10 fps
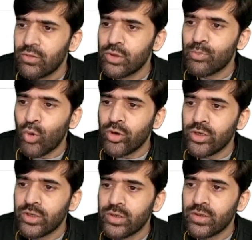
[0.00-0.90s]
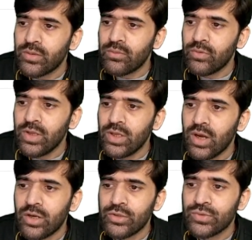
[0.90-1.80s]
For the product, we
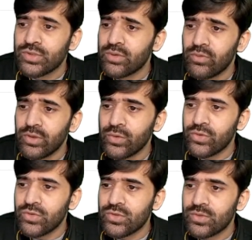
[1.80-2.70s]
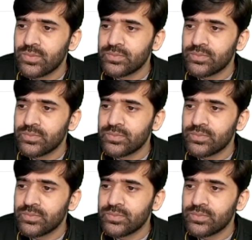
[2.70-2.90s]
are using Windows,